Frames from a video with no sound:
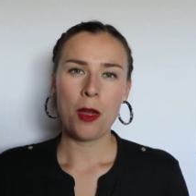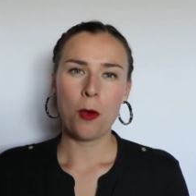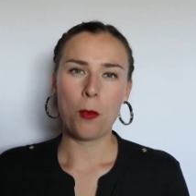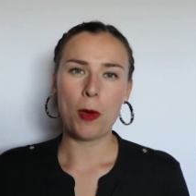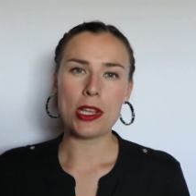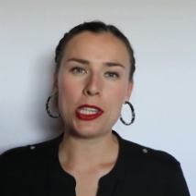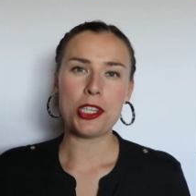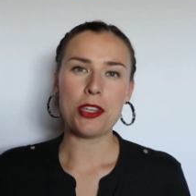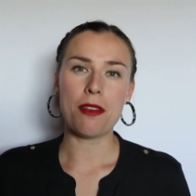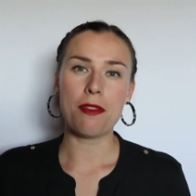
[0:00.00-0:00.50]

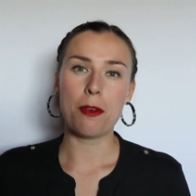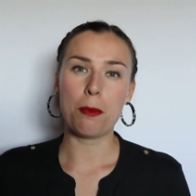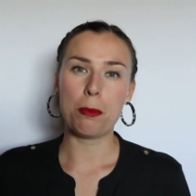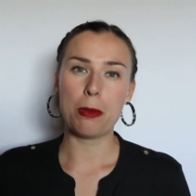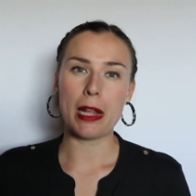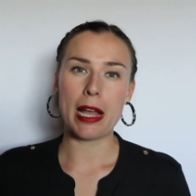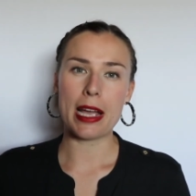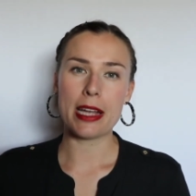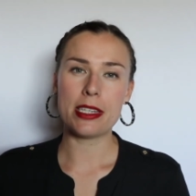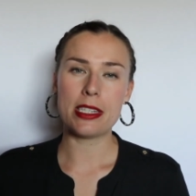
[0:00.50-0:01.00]
Once you have
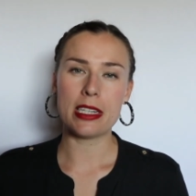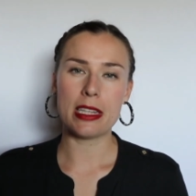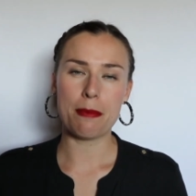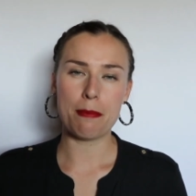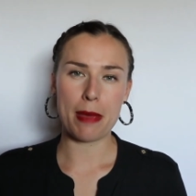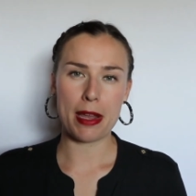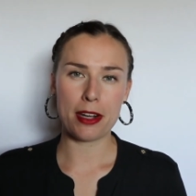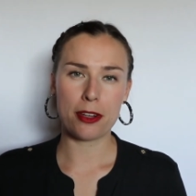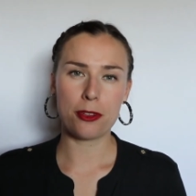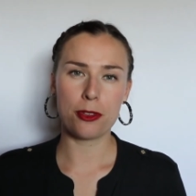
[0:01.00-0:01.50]
applied to the
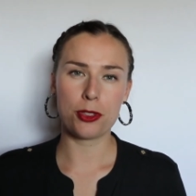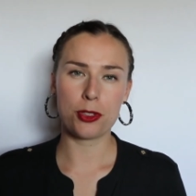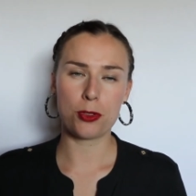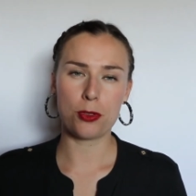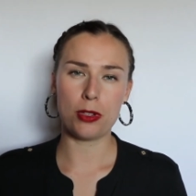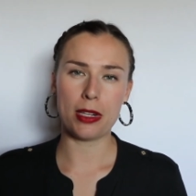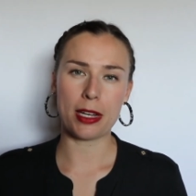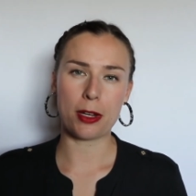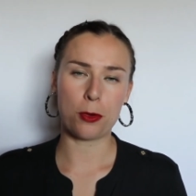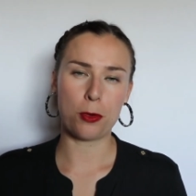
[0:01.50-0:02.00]
medical
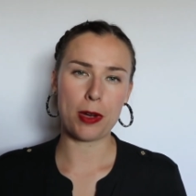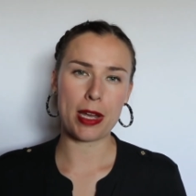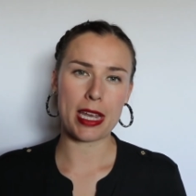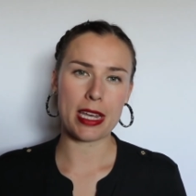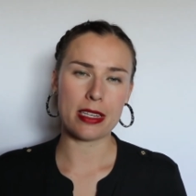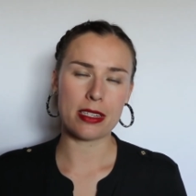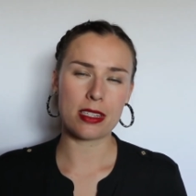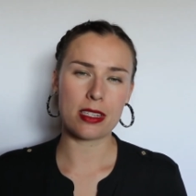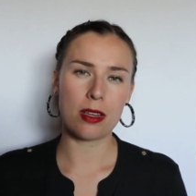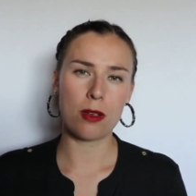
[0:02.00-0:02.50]
school at
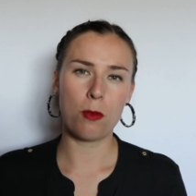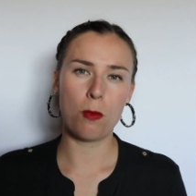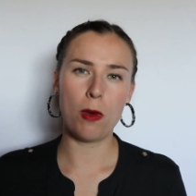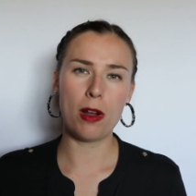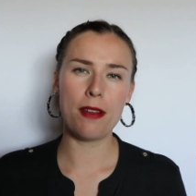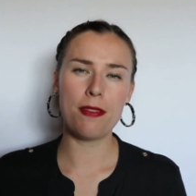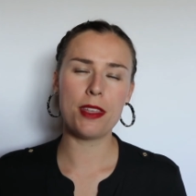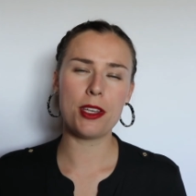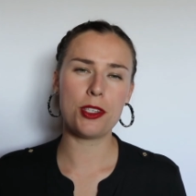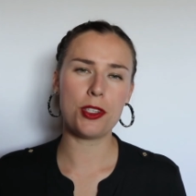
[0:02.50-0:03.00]
Queen's,
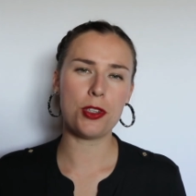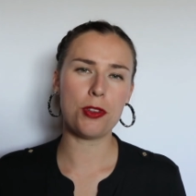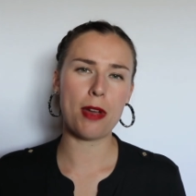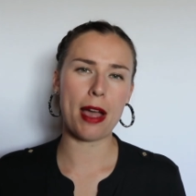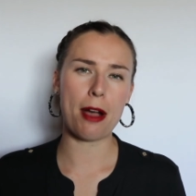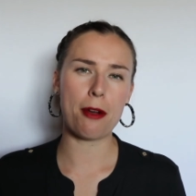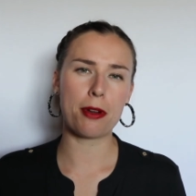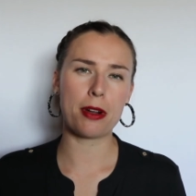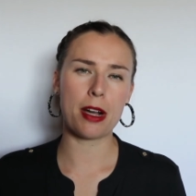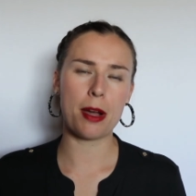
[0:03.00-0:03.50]
one of the two
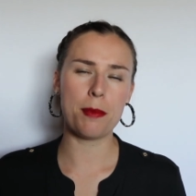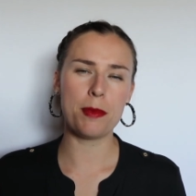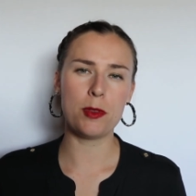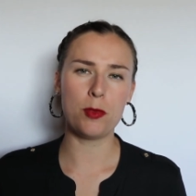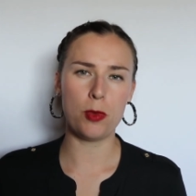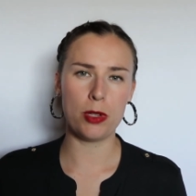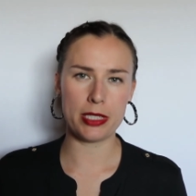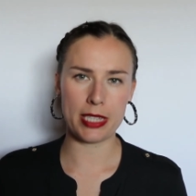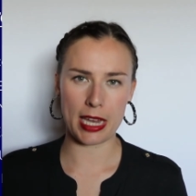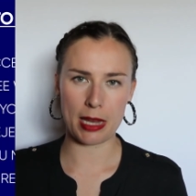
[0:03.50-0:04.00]

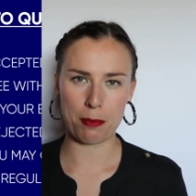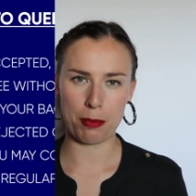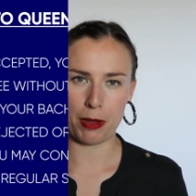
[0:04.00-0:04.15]
outcomes will take